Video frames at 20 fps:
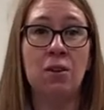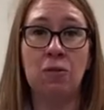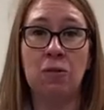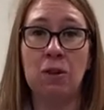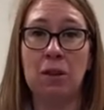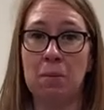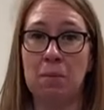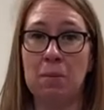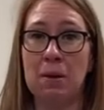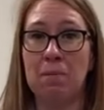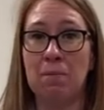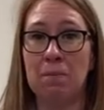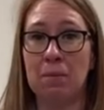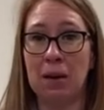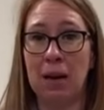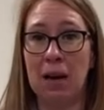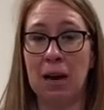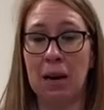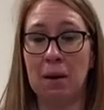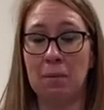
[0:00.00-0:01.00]
feel a bit
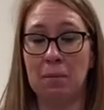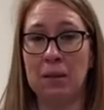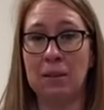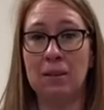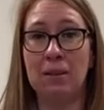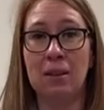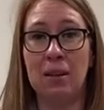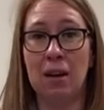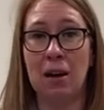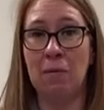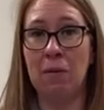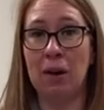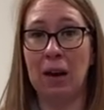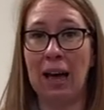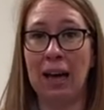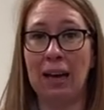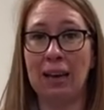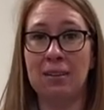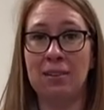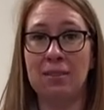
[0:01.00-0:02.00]
calmer and
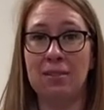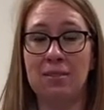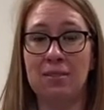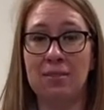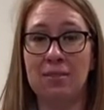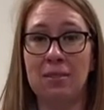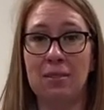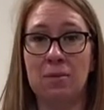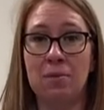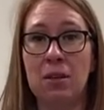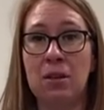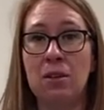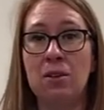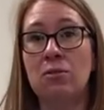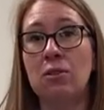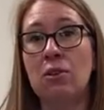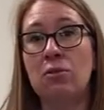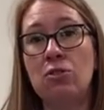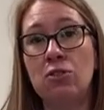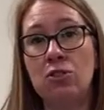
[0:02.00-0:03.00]
relaxed.
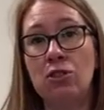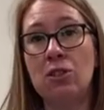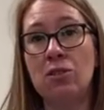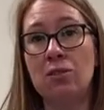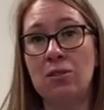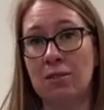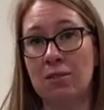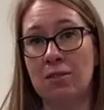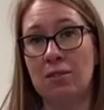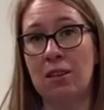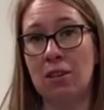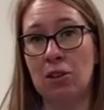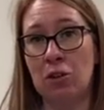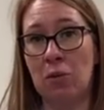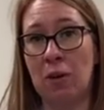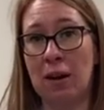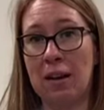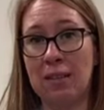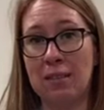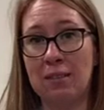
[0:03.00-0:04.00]
So students are
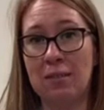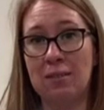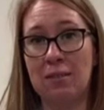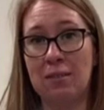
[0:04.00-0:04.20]
great.